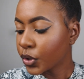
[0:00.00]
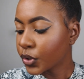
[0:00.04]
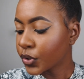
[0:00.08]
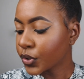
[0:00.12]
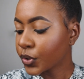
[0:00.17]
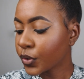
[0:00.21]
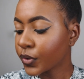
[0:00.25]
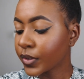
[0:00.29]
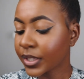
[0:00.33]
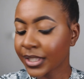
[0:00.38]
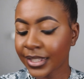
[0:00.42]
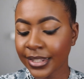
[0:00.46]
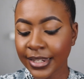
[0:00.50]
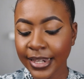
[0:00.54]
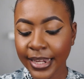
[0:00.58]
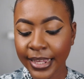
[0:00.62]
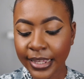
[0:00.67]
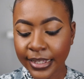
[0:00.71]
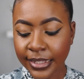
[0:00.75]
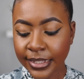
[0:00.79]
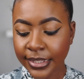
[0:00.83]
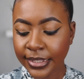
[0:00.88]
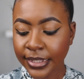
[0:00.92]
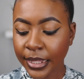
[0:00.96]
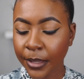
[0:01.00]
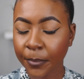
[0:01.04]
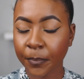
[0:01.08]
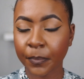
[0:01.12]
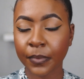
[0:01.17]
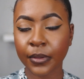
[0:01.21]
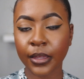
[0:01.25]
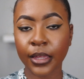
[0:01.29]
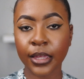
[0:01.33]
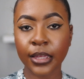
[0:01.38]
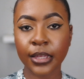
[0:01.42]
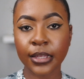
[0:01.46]
So this next step
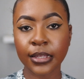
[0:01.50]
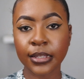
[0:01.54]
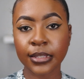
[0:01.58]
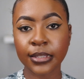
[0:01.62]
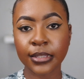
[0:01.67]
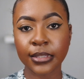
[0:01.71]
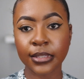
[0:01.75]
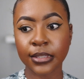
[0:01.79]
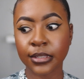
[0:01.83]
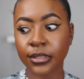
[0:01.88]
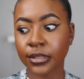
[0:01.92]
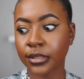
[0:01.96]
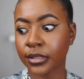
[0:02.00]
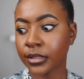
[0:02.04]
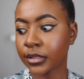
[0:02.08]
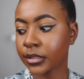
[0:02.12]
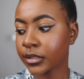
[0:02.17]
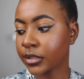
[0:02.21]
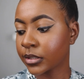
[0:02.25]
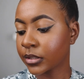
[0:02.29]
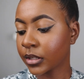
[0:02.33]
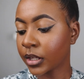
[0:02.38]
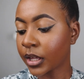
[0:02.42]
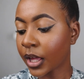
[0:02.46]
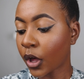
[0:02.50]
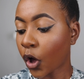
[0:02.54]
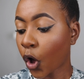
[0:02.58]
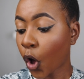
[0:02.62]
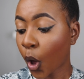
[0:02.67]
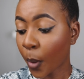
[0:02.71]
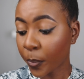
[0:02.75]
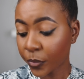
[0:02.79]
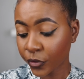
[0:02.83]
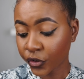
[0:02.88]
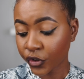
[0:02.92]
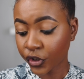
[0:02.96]
is
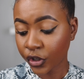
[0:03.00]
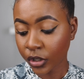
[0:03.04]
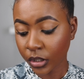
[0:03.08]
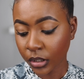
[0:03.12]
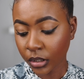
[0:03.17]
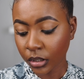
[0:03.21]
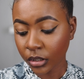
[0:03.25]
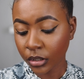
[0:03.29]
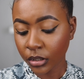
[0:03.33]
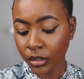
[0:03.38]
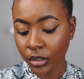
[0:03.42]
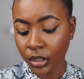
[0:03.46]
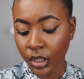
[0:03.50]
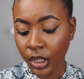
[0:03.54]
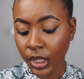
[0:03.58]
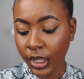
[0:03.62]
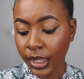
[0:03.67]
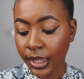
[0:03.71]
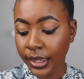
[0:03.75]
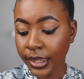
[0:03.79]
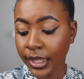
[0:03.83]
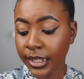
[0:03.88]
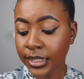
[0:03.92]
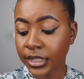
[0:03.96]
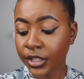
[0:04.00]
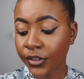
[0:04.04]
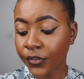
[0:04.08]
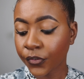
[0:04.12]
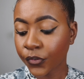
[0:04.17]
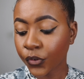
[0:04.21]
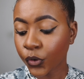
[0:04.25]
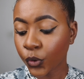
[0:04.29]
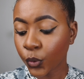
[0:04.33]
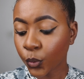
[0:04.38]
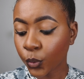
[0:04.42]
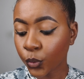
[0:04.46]
optional. That's
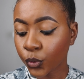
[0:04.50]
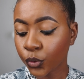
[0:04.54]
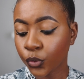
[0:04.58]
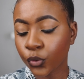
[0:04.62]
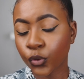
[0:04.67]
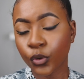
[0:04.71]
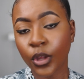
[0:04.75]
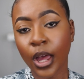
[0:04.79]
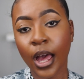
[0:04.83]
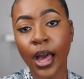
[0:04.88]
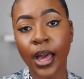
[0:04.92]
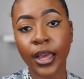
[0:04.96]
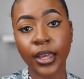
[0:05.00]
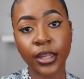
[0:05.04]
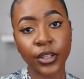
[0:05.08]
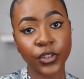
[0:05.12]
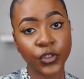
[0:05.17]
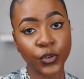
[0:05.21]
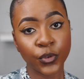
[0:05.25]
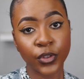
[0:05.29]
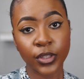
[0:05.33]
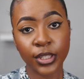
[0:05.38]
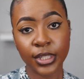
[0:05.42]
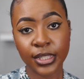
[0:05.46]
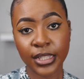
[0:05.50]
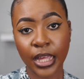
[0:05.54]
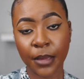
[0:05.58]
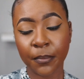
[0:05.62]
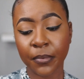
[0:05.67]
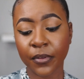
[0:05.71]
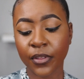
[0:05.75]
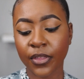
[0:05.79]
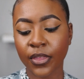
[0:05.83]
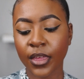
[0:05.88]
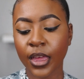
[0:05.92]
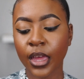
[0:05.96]
if you are into this
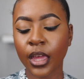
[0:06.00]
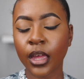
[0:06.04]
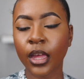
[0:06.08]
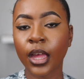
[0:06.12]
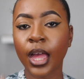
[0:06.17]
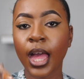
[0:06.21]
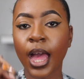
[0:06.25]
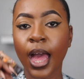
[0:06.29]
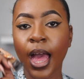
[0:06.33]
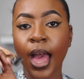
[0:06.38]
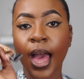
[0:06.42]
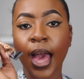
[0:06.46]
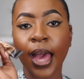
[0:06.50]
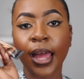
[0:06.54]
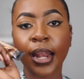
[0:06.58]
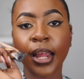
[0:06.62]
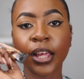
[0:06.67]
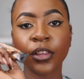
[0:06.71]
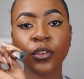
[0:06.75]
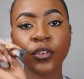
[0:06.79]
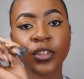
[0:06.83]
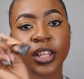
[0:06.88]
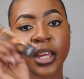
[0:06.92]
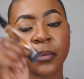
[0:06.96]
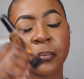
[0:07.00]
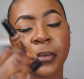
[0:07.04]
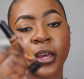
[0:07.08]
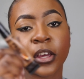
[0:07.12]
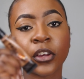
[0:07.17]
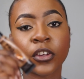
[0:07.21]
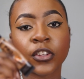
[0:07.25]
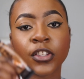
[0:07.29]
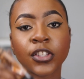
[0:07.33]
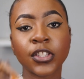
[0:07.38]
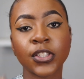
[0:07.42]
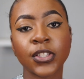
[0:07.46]
type of thing. I like to take my
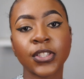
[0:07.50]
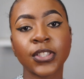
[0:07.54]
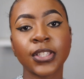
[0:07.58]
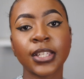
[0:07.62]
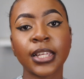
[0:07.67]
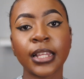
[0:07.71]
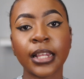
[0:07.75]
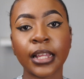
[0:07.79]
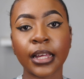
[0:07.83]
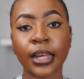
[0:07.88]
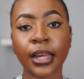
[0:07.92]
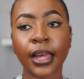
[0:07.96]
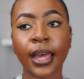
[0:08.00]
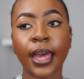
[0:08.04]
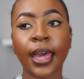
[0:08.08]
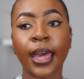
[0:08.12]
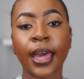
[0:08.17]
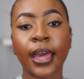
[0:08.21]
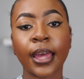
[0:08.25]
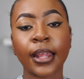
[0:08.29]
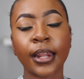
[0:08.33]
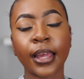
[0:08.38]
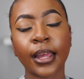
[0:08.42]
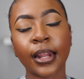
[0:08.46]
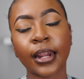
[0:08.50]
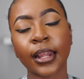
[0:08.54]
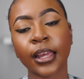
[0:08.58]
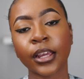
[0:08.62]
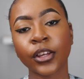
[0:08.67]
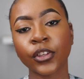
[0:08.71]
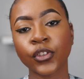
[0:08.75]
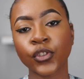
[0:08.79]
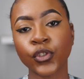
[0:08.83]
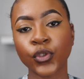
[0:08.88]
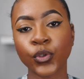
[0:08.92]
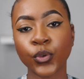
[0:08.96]
concealer and I
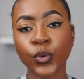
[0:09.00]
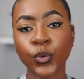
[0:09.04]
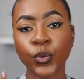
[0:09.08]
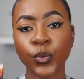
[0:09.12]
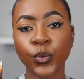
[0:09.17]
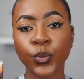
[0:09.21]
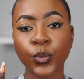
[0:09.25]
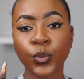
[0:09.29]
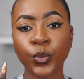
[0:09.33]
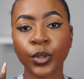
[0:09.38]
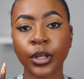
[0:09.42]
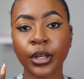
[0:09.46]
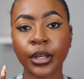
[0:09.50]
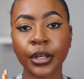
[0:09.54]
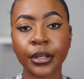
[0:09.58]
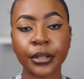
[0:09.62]
like to